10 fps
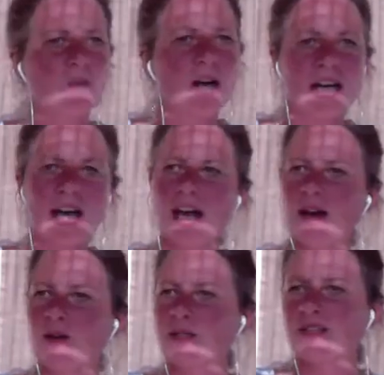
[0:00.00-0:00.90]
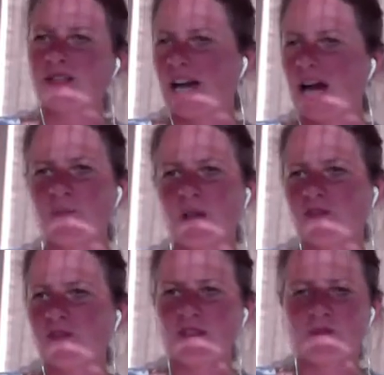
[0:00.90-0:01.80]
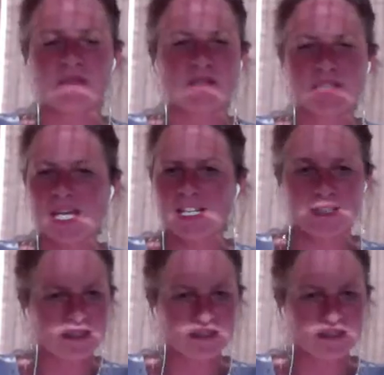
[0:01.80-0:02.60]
one house a camera for them to take